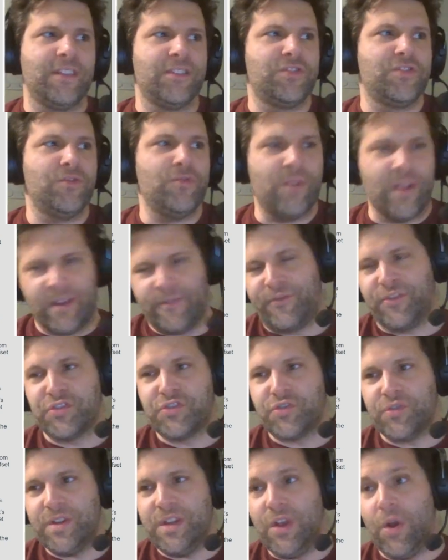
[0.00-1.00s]
into
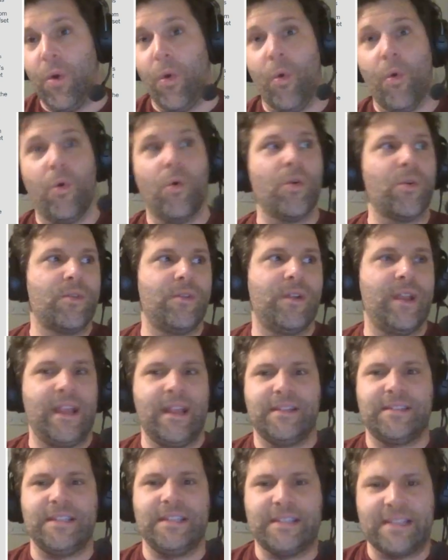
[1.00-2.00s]
infantry or
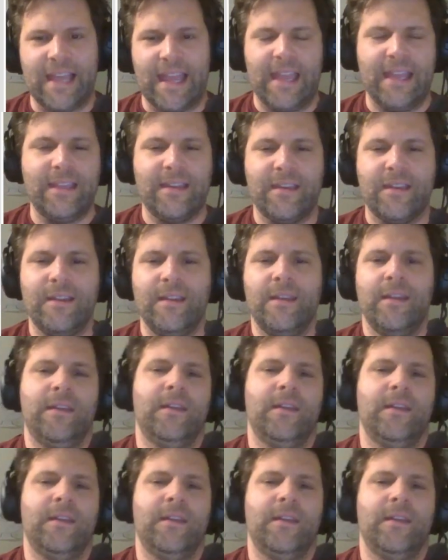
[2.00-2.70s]
anti-tank.